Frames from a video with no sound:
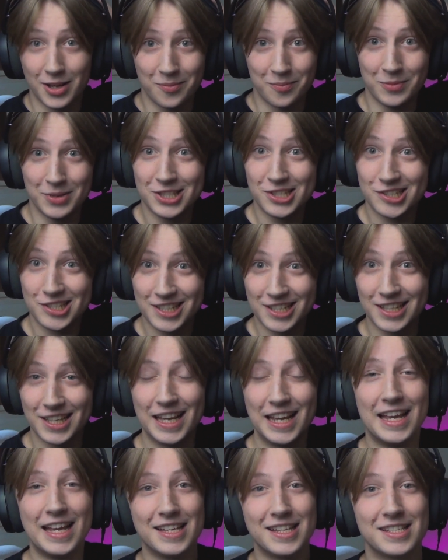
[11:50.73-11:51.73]
Mitsuki
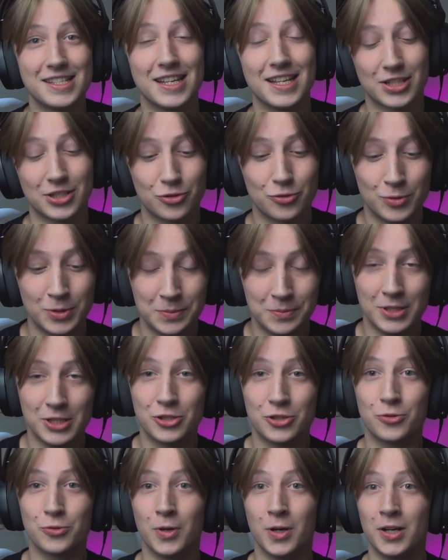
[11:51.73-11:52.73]
is extremely
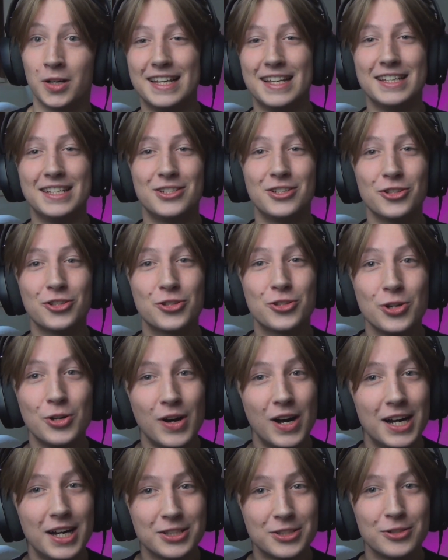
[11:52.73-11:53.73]
strong. He's just so
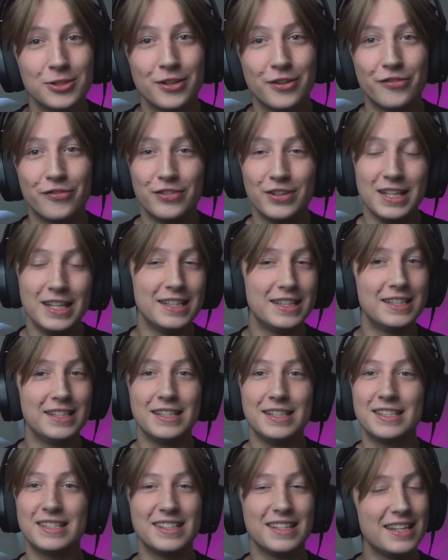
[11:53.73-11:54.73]
hard to defeat.
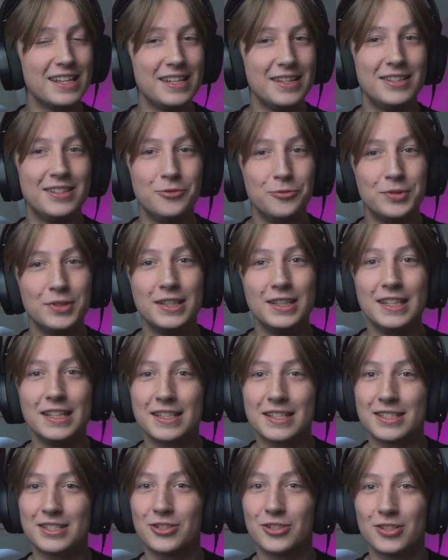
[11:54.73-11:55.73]
He's he really
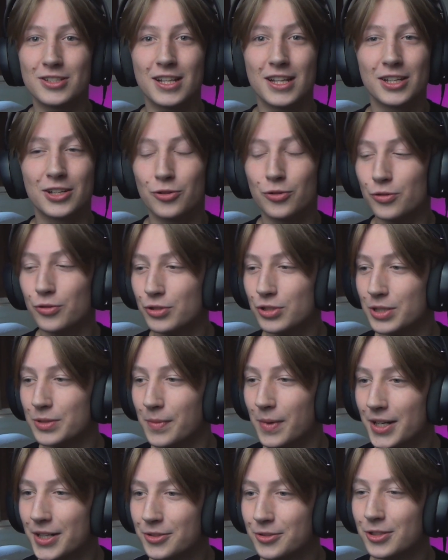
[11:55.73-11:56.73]
is just like
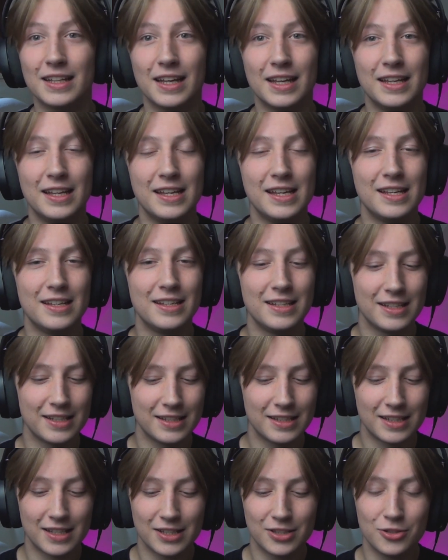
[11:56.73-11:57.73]
Orochimaru. He
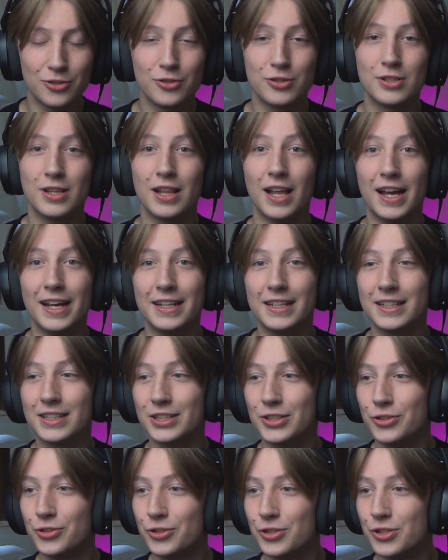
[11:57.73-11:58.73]
can use lightning
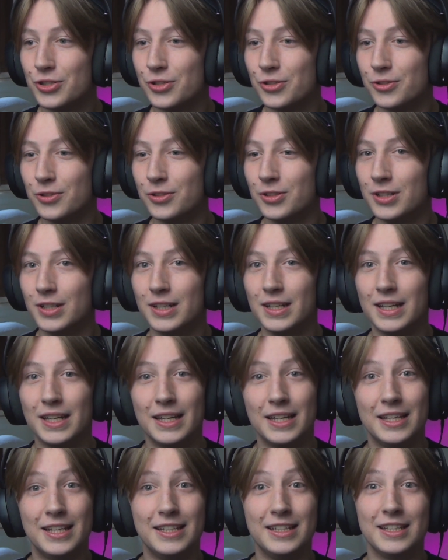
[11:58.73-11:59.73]
jutsu.
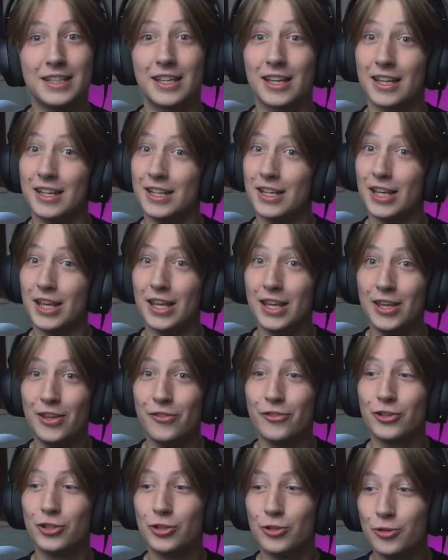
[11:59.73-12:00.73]
He can
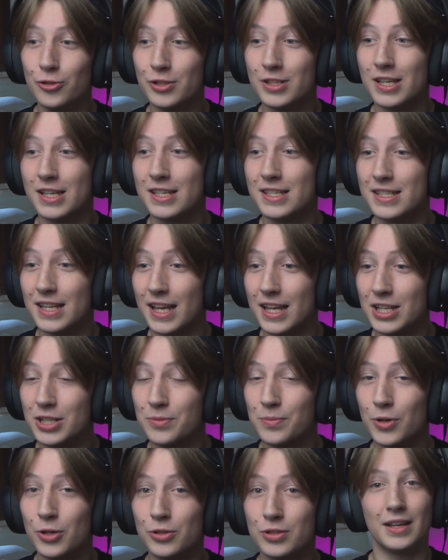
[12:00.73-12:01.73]
even use his sage
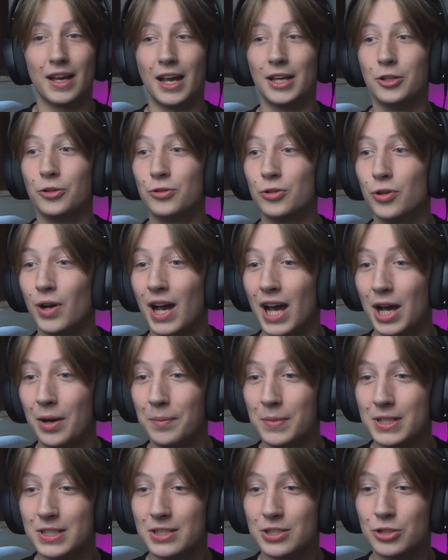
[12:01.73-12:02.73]
mode. I don't know how
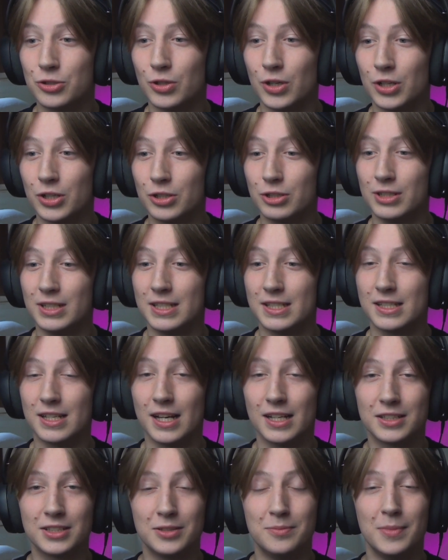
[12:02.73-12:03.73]
much stronger he's
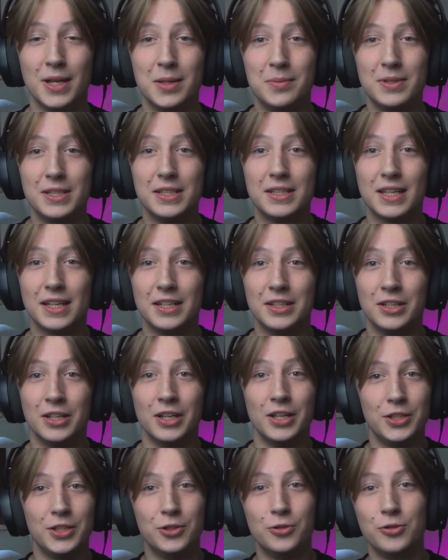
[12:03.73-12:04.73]
gotten. Maybe he can
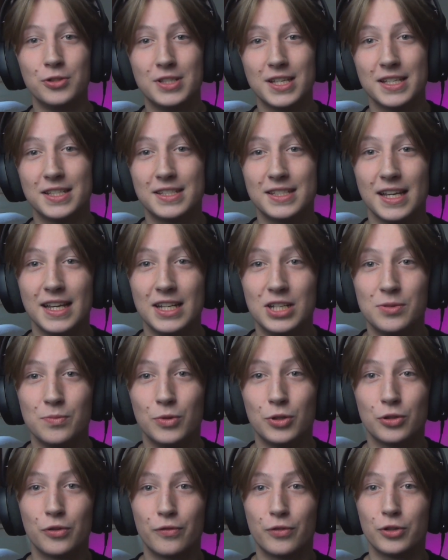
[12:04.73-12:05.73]
use his sage
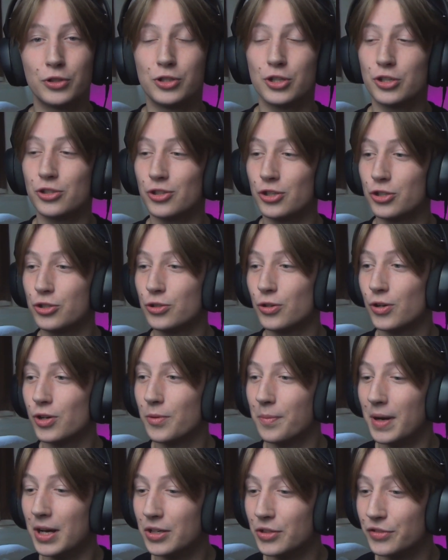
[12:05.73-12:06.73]
mode for just a short
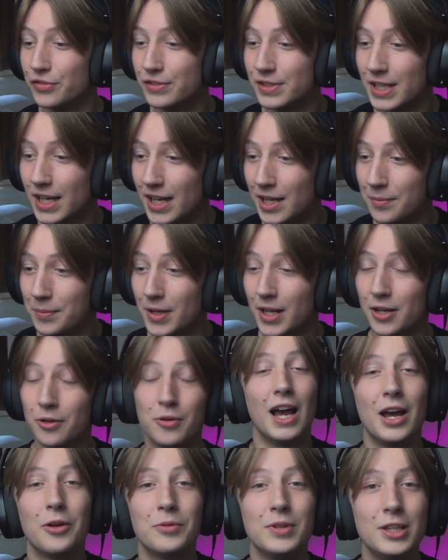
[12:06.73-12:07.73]
amount of time now.
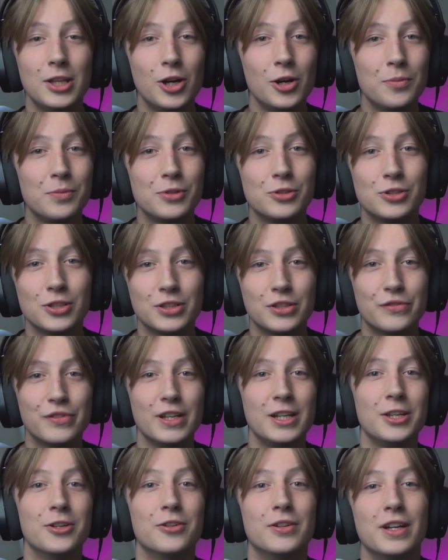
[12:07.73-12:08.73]
I really hope you enjoyed this
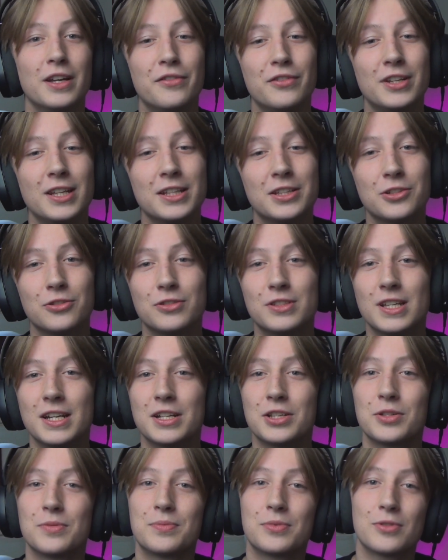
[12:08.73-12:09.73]
video. If you did, consider
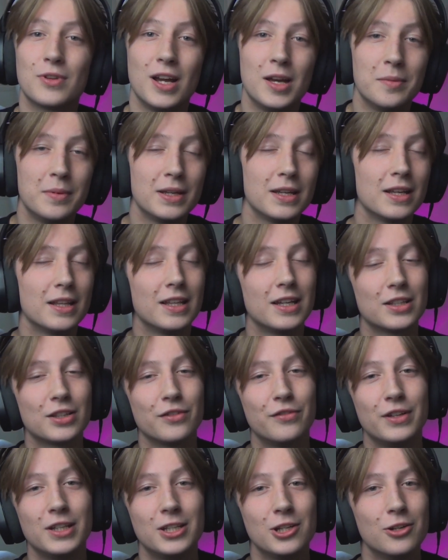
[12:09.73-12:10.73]
subscribing, like the
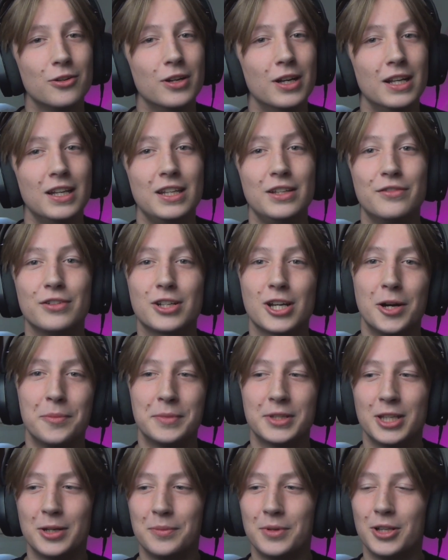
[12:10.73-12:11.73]
video, leave a
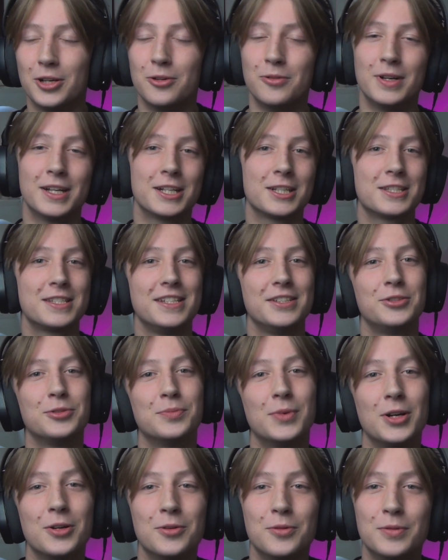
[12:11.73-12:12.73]
comment down below, and I'll see you
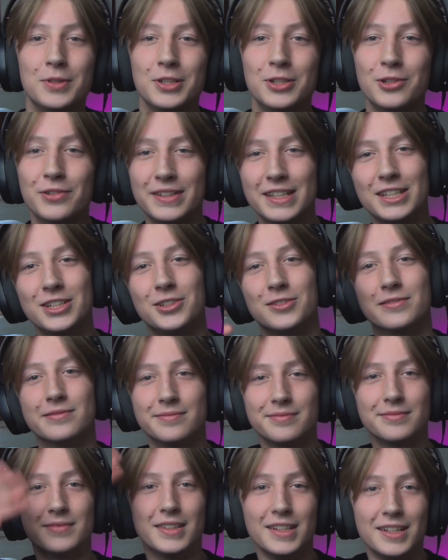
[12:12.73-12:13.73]
tomorrow with a new video.
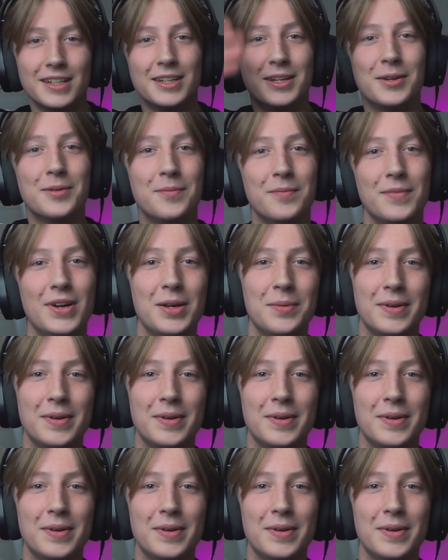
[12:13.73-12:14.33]
Bye